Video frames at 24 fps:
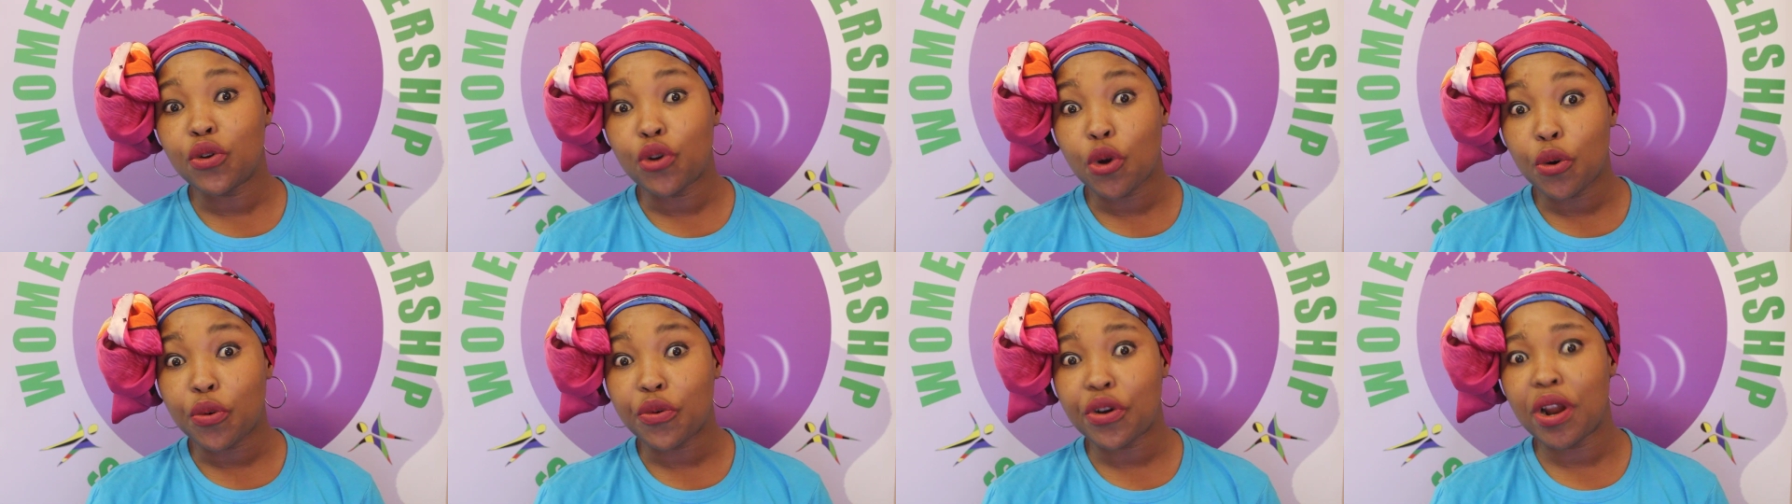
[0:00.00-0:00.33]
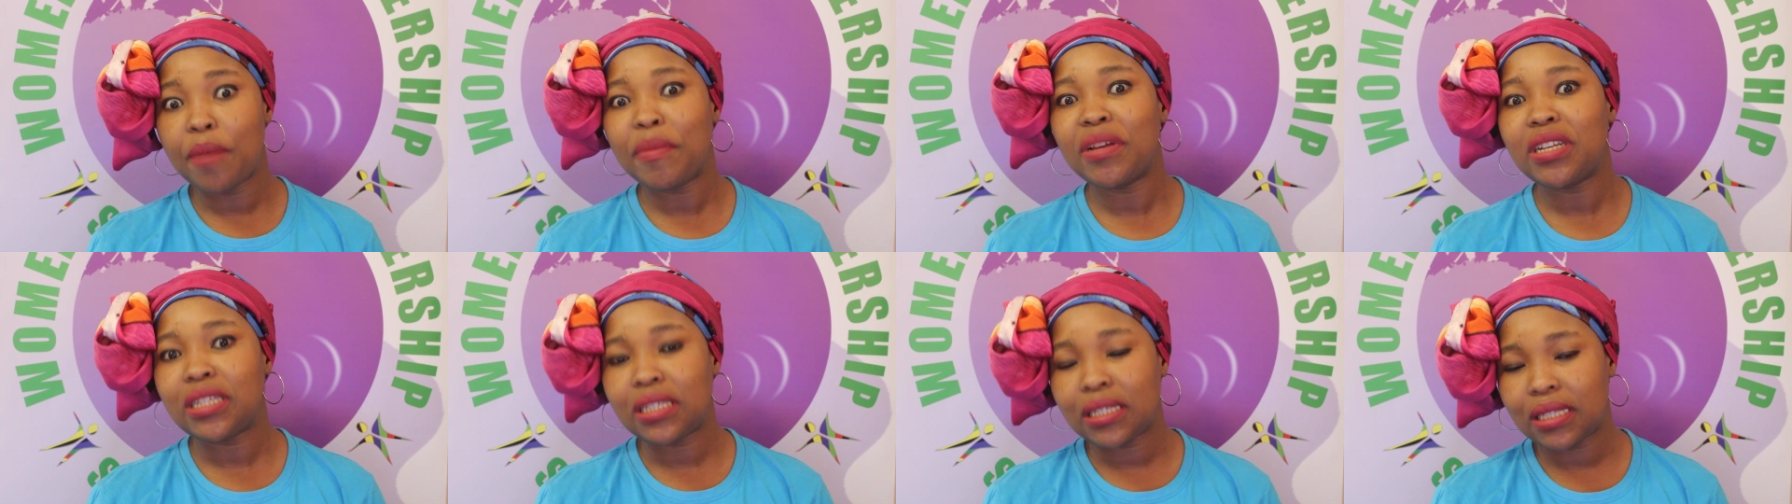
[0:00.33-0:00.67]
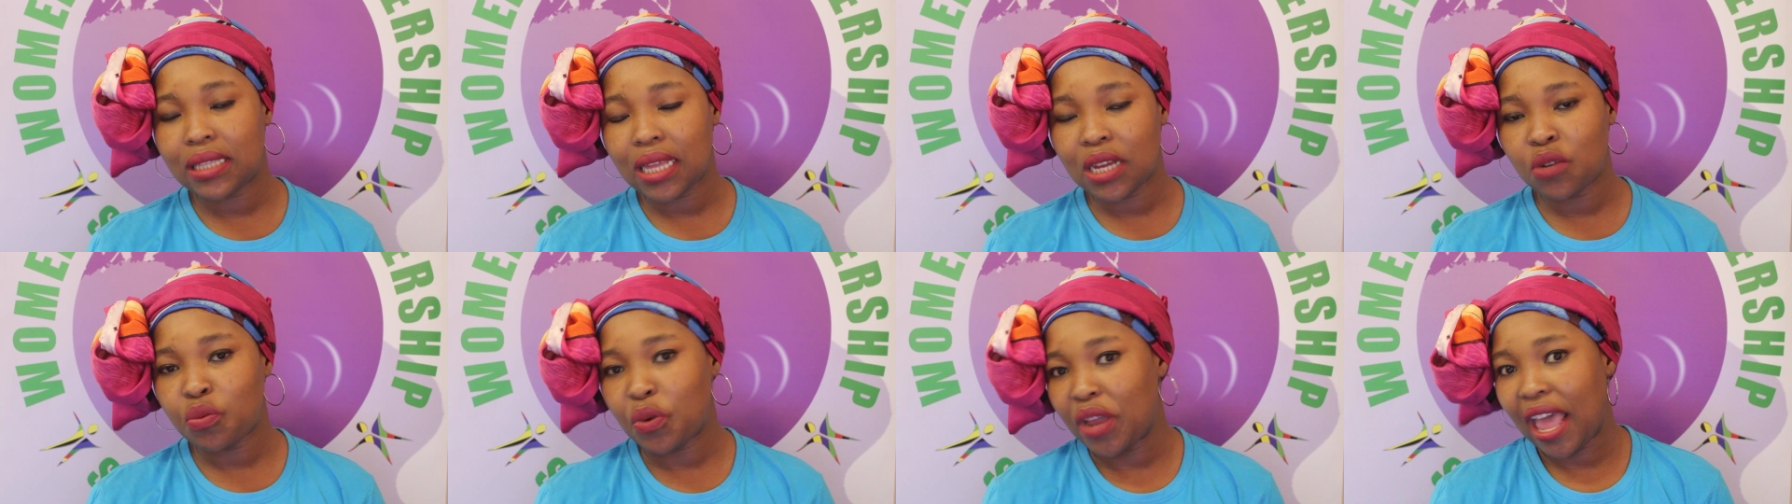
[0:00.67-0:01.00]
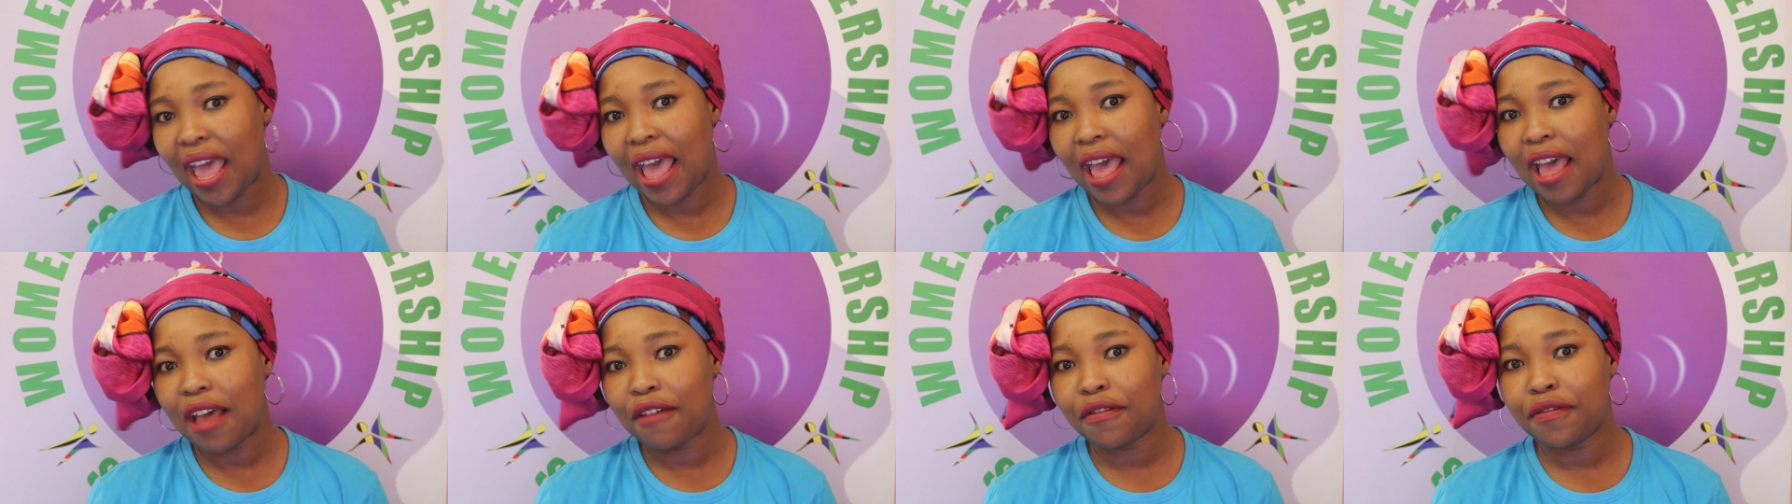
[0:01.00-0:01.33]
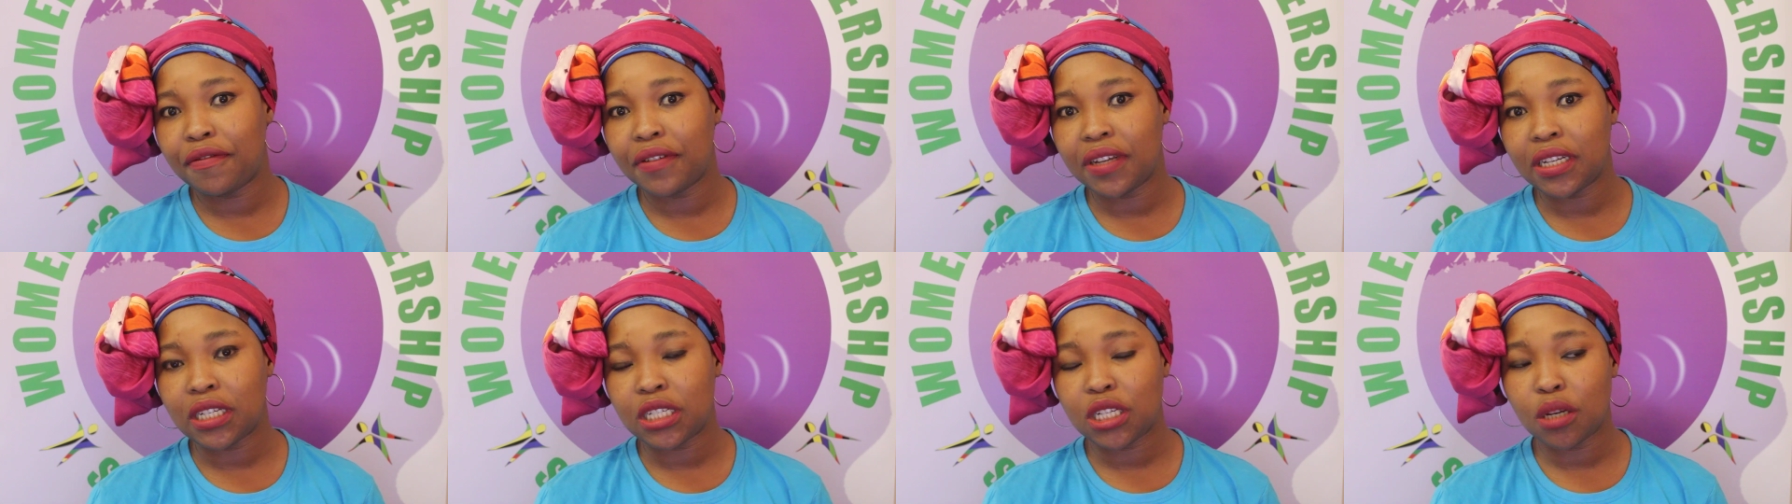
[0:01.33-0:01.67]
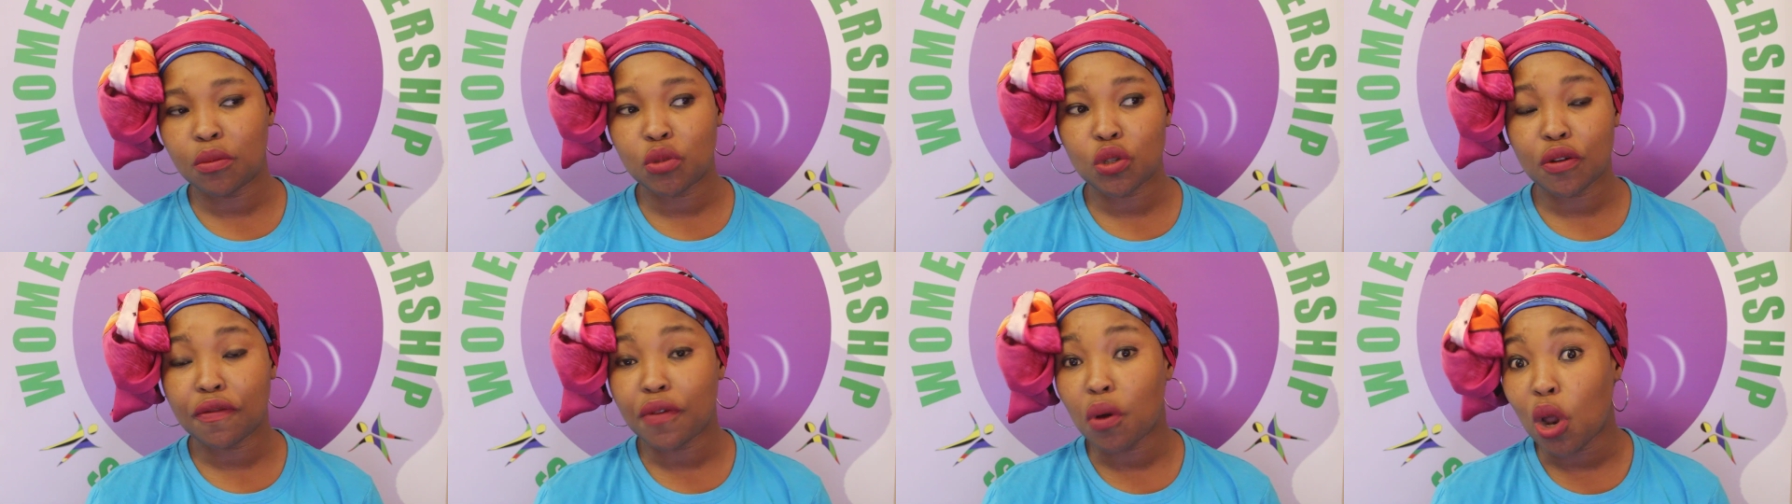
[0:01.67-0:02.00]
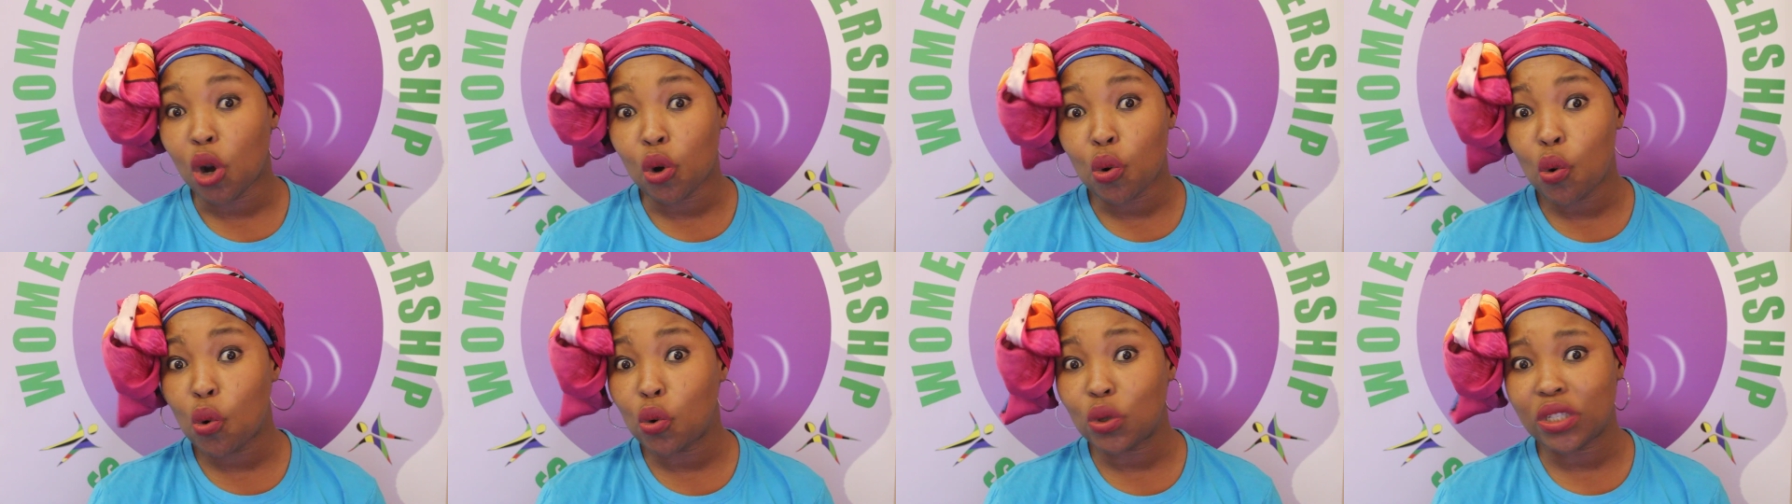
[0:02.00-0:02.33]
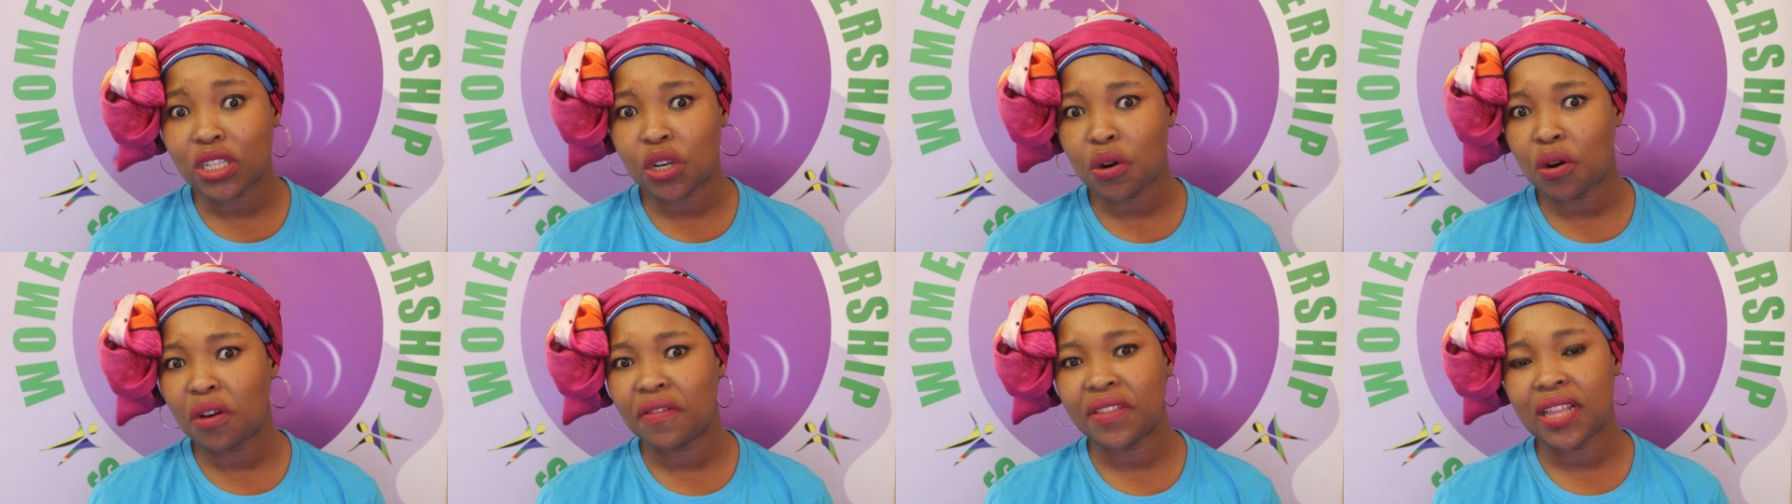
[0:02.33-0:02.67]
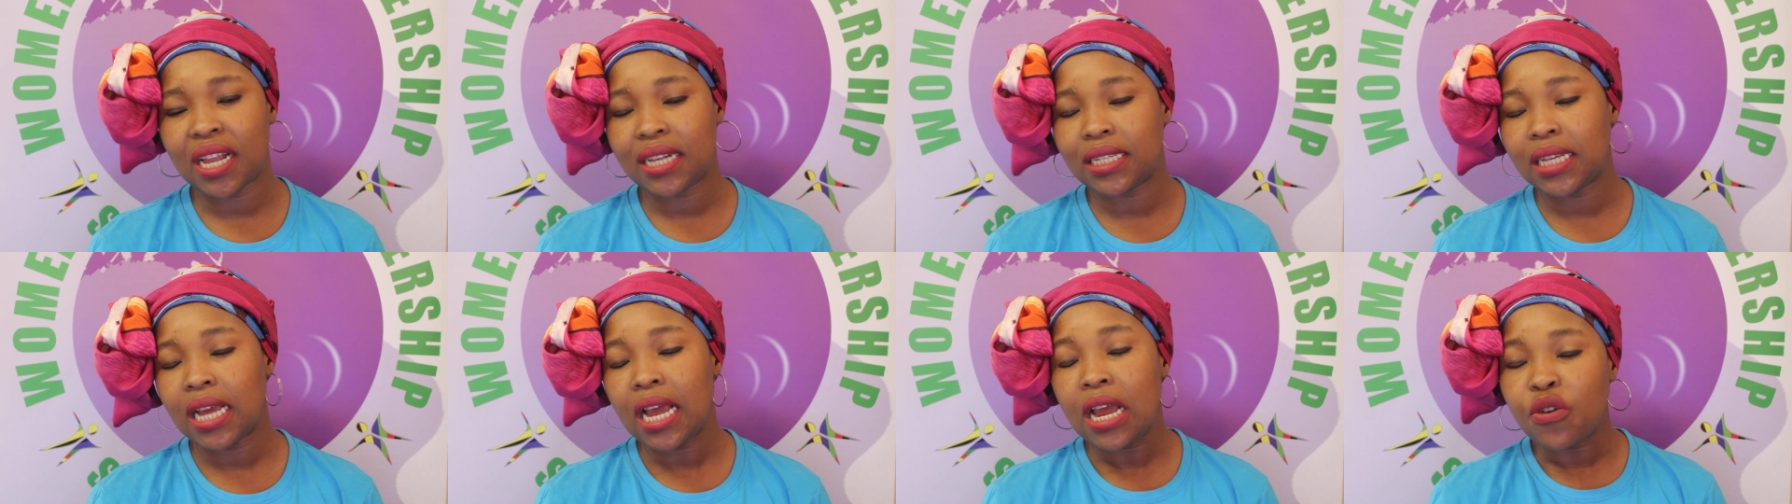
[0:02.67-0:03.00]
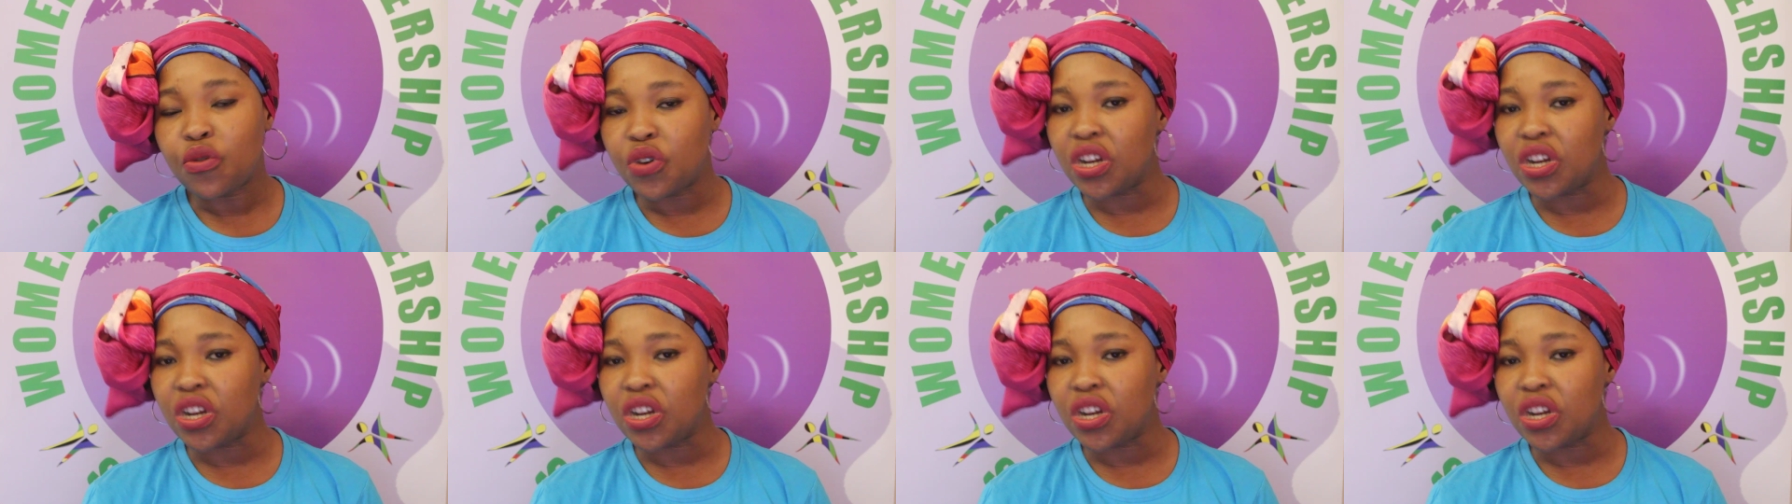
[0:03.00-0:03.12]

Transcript: you know remedies that we have in terms of our laws and all of that